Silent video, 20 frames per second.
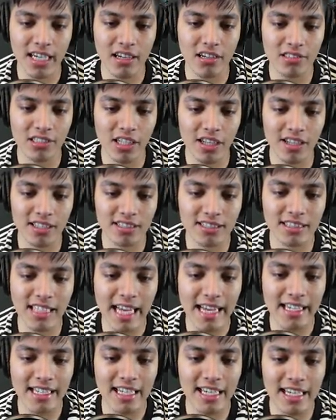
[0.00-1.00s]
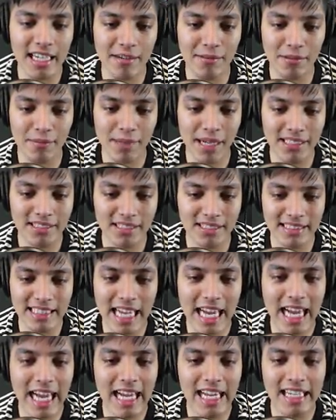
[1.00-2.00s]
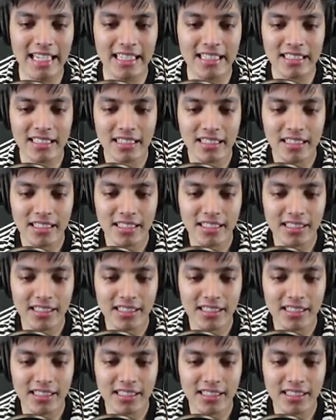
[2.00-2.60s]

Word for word: Oh no, this is not good. I'm about to die.